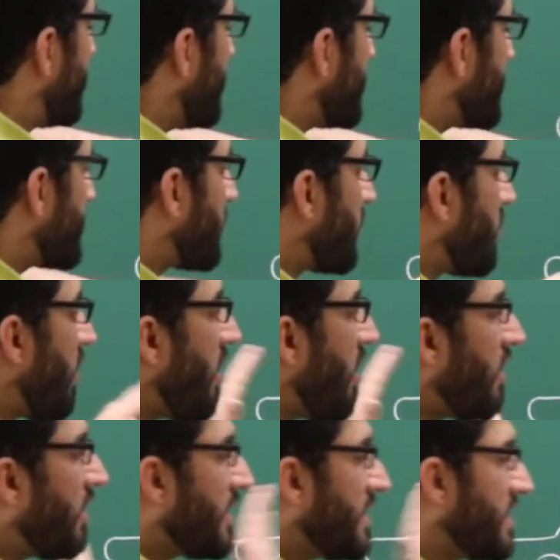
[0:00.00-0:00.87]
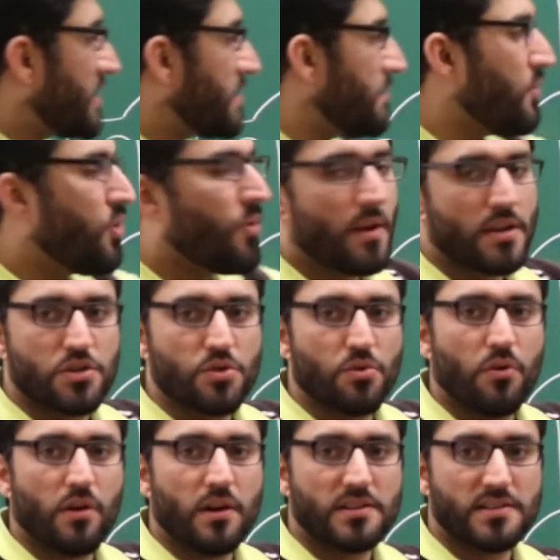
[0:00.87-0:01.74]
this car is moving
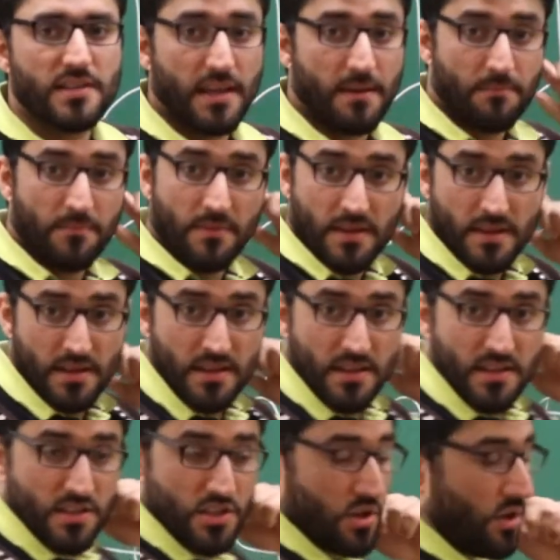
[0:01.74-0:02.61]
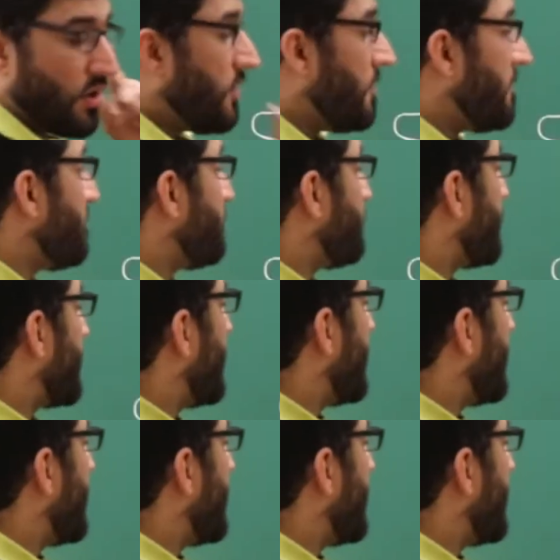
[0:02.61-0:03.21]
towards him. So